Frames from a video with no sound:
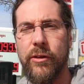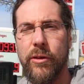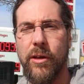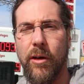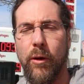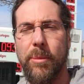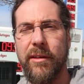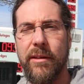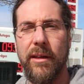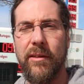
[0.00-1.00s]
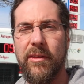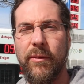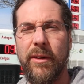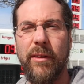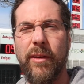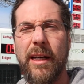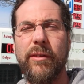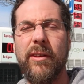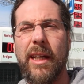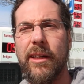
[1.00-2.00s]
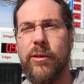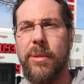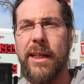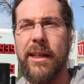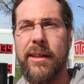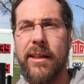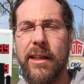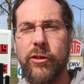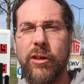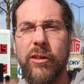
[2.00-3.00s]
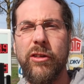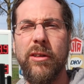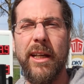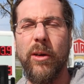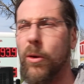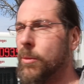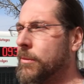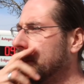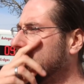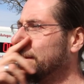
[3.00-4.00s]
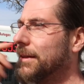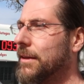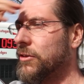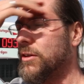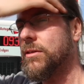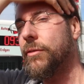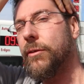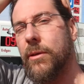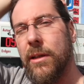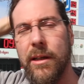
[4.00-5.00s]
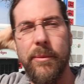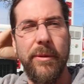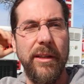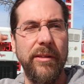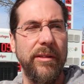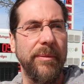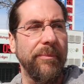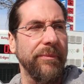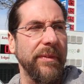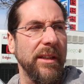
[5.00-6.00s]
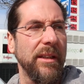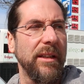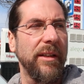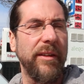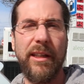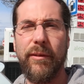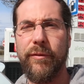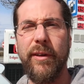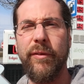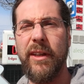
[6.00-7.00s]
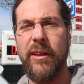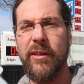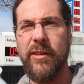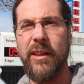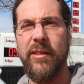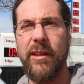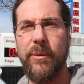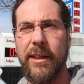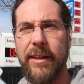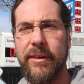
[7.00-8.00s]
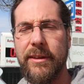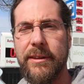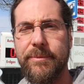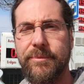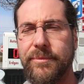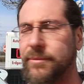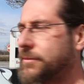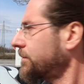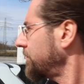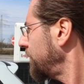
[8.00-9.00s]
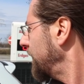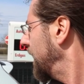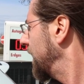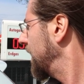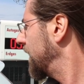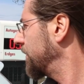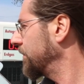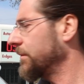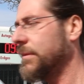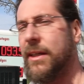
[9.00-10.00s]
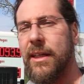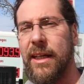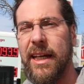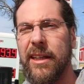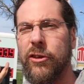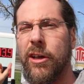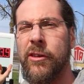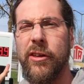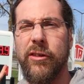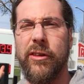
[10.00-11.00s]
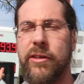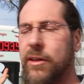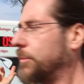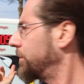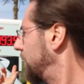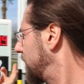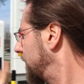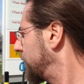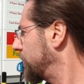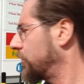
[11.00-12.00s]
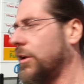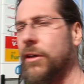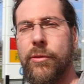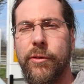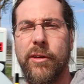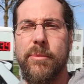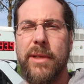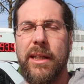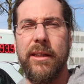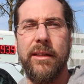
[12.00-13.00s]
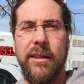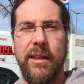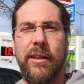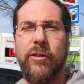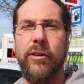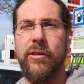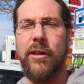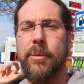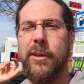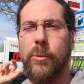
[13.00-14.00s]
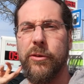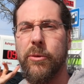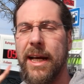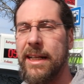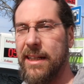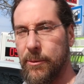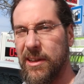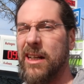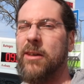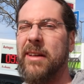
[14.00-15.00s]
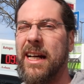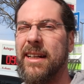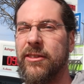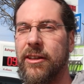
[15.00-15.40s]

to go, but in 75 is Hengersberg, and then I charge to get home, just a few kilometers, I think 50 or 60, whatever. And the charger just stopped. So it charged for a minute, and then it just stopped, and it was red, and I was like, oh my God, the